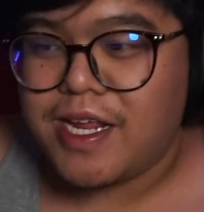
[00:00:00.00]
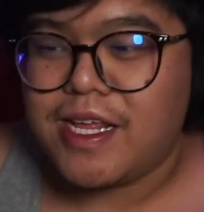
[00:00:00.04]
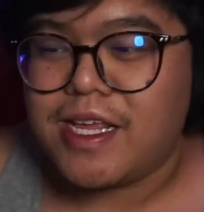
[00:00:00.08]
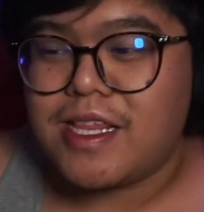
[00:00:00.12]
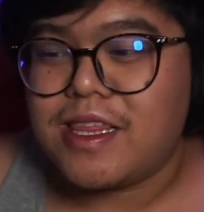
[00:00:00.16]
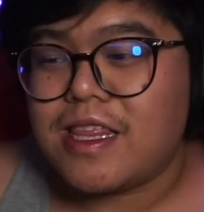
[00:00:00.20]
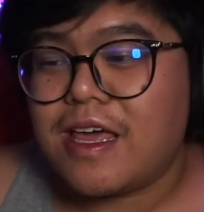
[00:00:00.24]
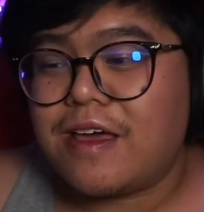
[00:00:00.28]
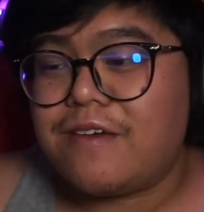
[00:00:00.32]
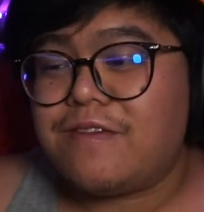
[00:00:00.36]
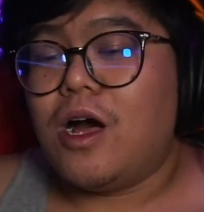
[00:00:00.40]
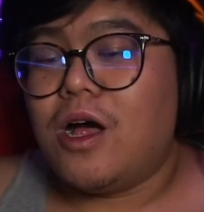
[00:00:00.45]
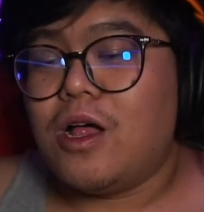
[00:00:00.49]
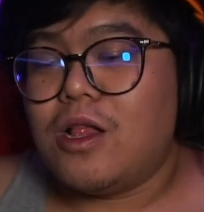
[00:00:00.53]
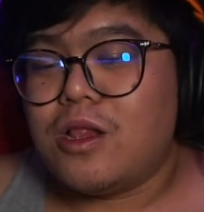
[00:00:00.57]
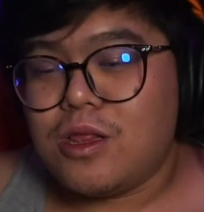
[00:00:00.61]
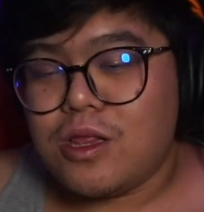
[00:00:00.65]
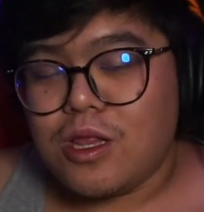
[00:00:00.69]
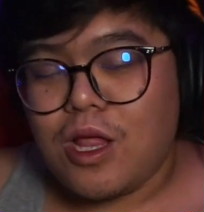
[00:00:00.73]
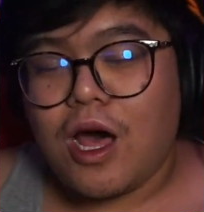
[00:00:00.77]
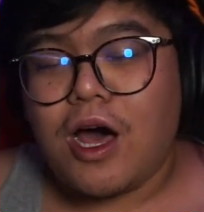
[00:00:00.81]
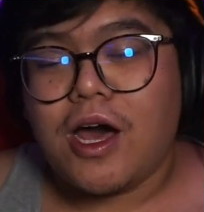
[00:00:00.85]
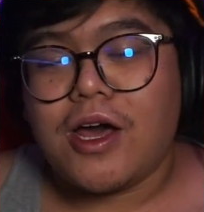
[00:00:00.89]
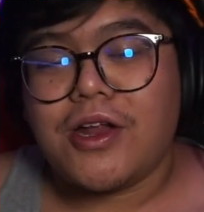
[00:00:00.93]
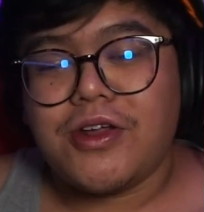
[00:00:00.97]
It left a
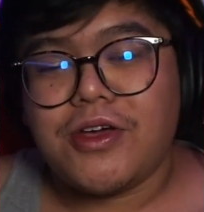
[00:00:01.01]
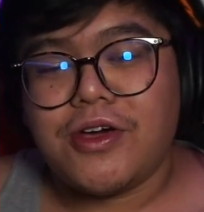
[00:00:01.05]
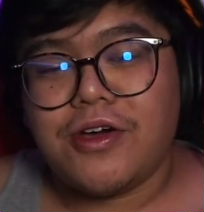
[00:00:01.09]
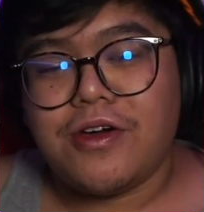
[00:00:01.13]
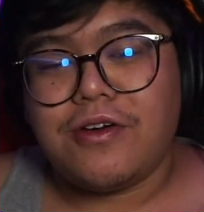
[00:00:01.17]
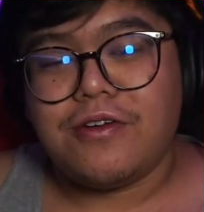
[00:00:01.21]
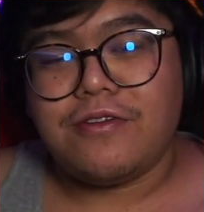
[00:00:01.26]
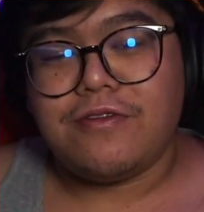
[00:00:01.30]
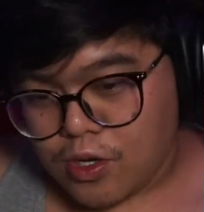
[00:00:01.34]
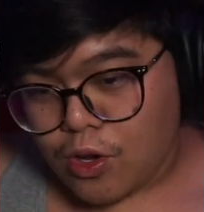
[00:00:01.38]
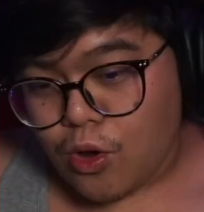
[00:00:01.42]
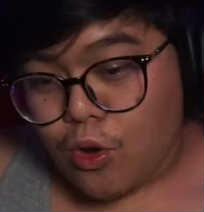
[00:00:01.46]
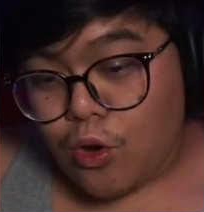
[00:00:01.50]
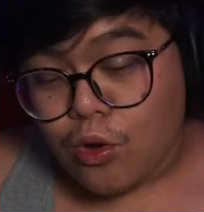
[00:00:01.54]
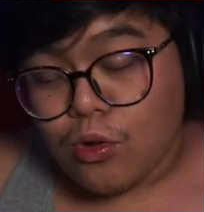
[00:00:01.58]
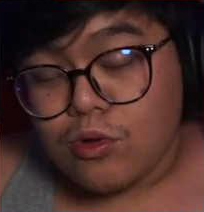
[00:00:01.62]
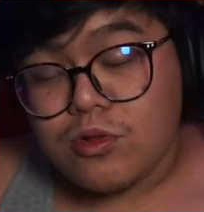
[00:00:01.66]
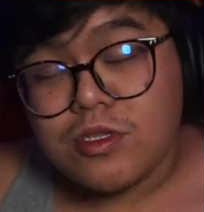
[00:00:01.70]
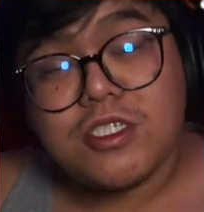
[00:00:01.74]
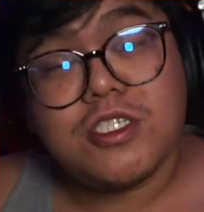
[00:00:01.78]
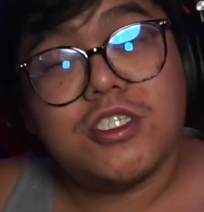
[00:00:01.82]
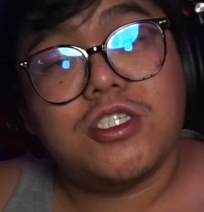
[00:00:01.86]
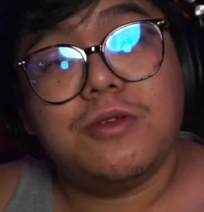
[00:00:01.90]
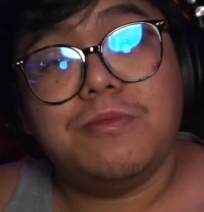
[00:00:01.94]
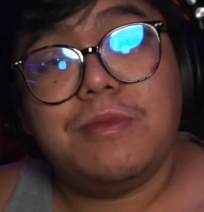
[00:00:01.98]
lot of
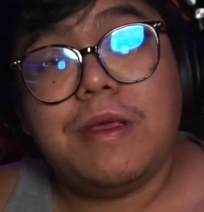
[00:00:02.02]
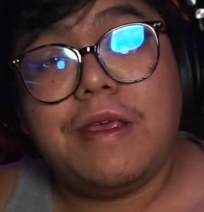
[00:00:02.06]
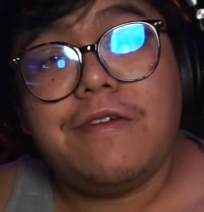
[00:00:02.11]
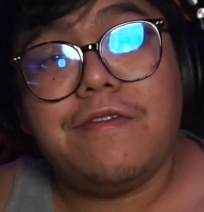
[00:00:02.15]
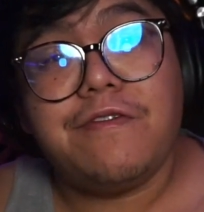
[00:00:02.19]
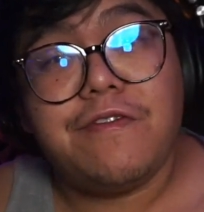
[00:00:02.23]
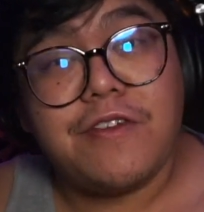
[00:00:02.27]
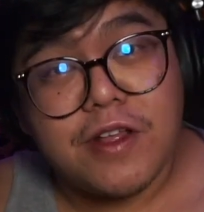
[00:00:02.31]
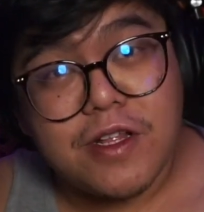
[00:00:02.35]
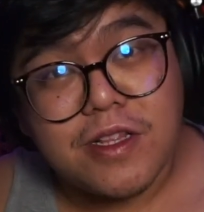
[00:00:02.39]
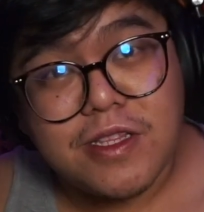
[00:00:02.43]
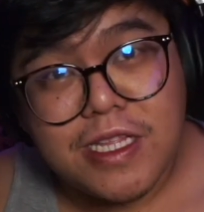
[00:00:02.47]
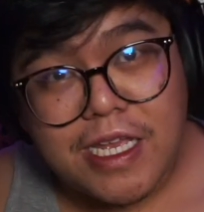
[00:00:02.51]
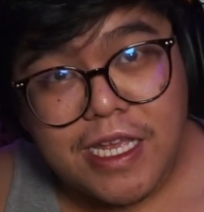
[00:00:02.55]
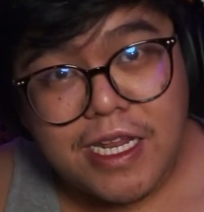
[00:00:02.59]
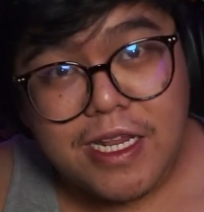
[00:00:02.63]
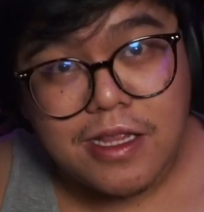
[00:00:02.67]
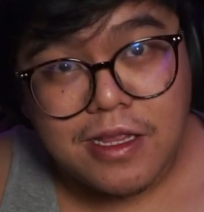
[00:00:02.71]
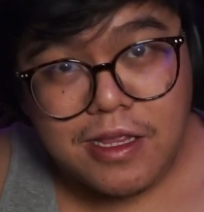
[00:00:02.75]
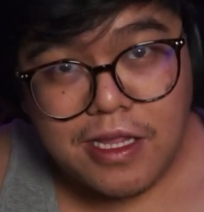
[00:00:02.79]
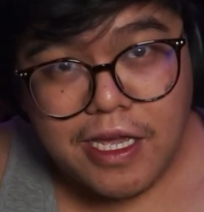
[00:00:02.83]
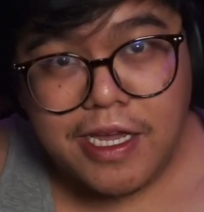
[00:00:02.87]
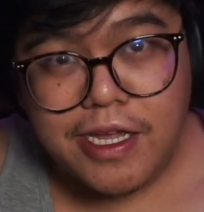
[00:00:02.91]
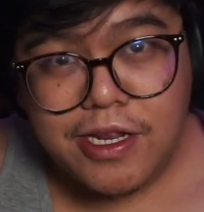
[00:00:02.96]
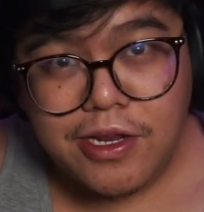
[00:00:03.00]
holes to be filled
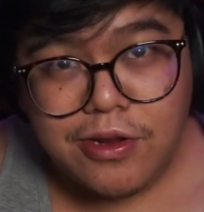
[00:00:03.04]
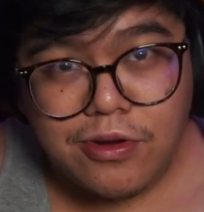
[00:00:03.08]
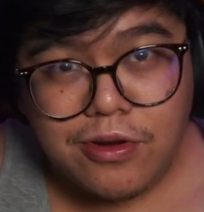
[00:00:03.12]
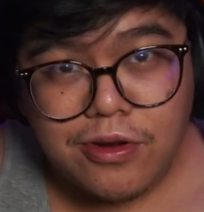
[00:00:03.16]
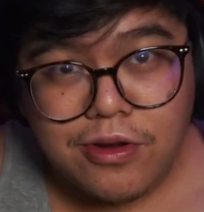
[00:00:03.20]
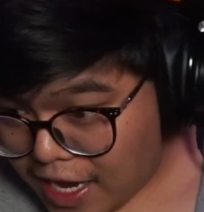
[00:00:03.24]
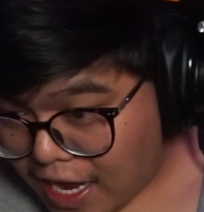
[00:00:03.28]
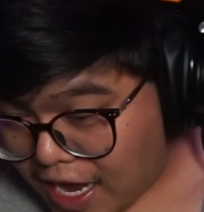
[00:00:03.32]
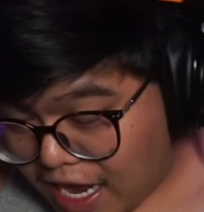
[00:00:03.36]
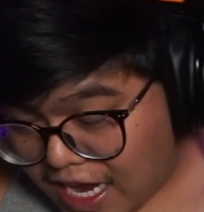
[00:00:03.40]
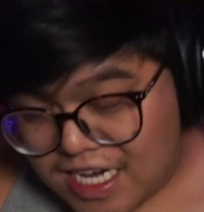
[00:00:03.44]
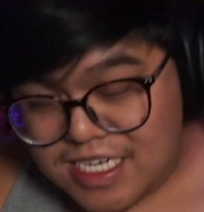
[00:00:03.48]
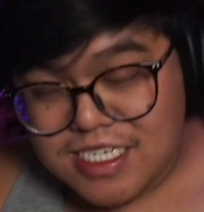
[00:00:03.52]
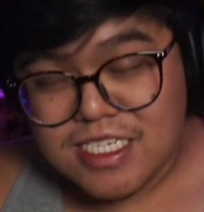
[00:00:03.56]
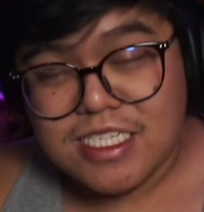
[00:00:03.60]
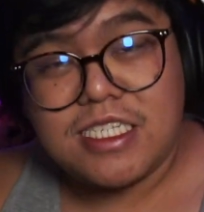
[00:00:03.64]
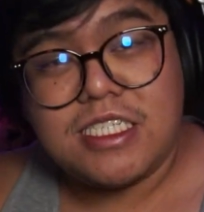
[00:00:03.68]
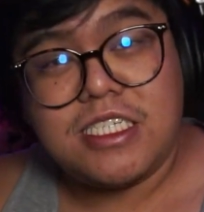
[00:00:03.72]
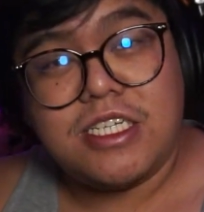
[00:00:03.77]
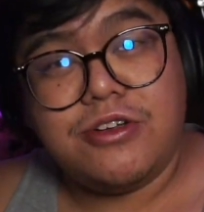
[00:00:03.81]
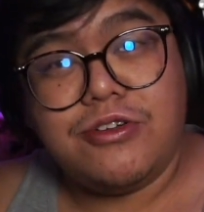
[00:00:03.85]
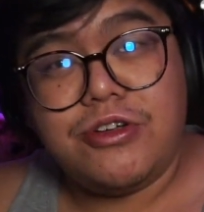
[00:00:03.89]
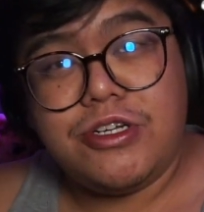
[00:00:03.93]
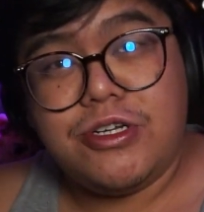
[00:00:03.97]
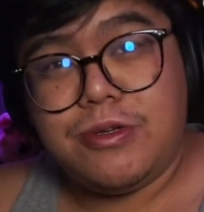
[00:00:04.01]
in later as the
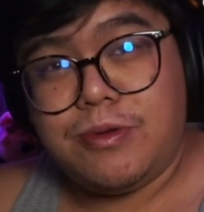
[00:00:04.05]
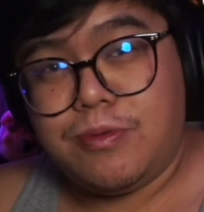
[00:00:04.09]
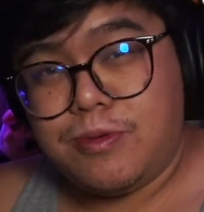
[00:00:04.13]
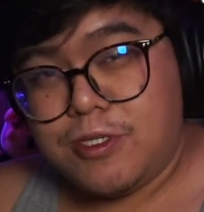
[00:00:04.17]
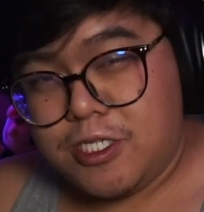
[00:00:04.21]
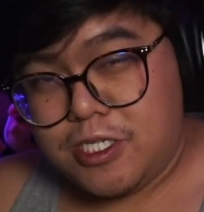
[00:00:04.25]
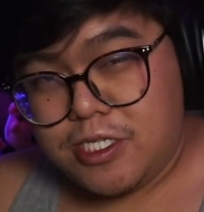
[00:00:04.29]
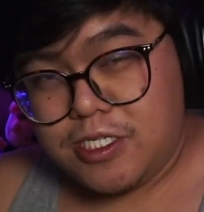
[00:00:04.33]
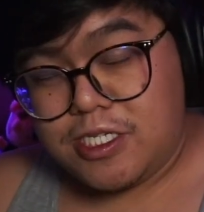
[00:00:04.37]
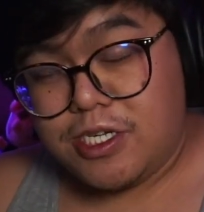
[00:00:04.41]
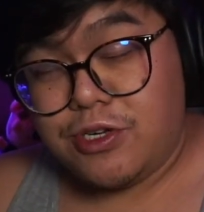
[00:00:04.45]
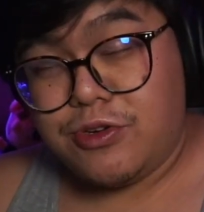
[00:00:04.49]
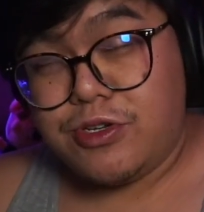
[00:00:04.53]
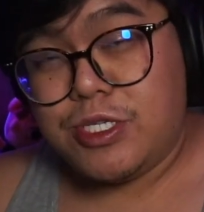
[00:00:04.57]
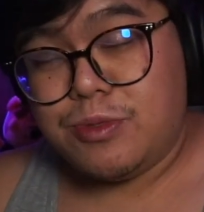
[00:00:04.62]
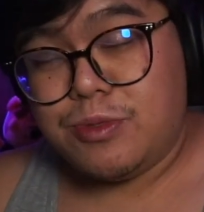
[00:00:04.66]
series